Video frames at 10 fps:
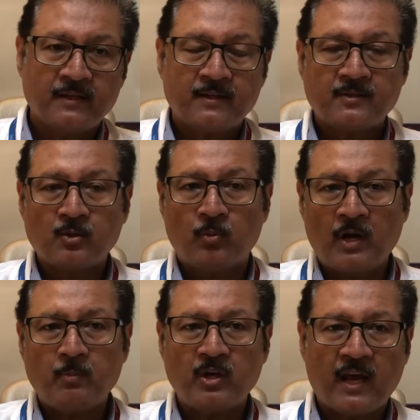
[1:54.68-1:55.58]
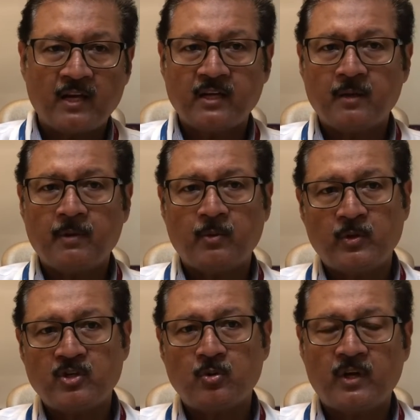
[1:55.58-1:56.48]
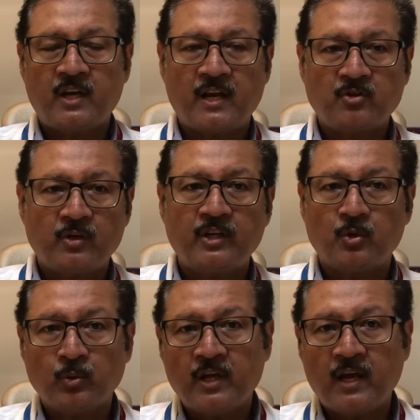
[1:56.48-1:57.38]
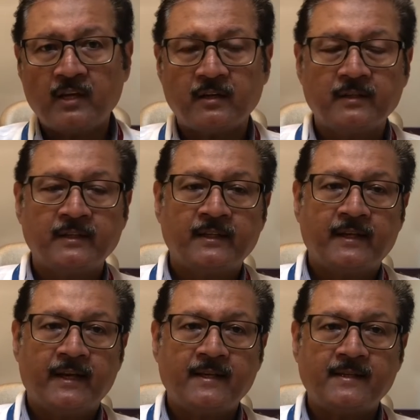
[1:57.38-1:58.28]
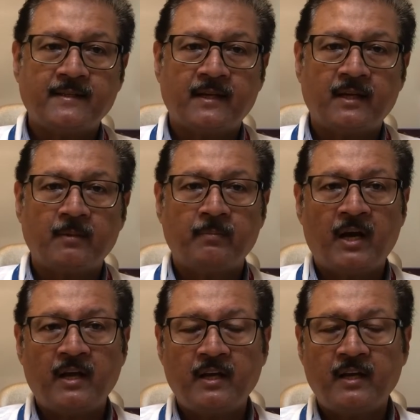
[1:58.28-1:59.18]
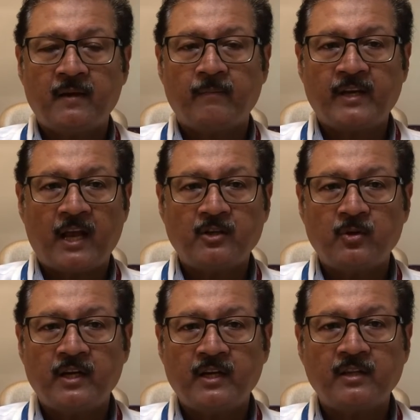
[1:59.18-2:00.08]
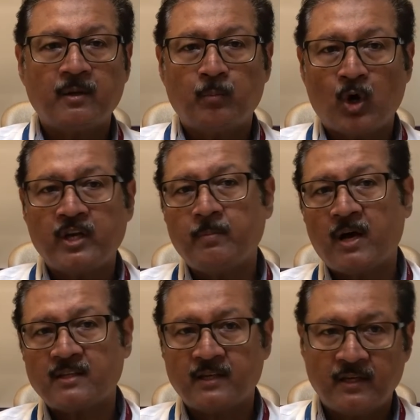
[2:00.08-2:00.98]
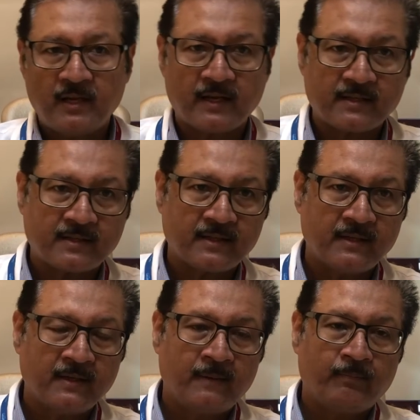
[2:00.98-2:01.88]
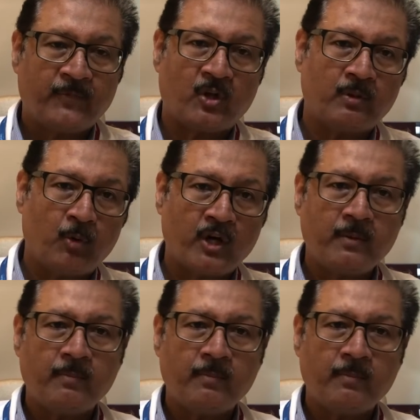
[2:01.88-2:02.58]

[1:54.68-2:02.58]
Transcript: So one modality by which you can actually do that is by calculating the body mass index. Now the body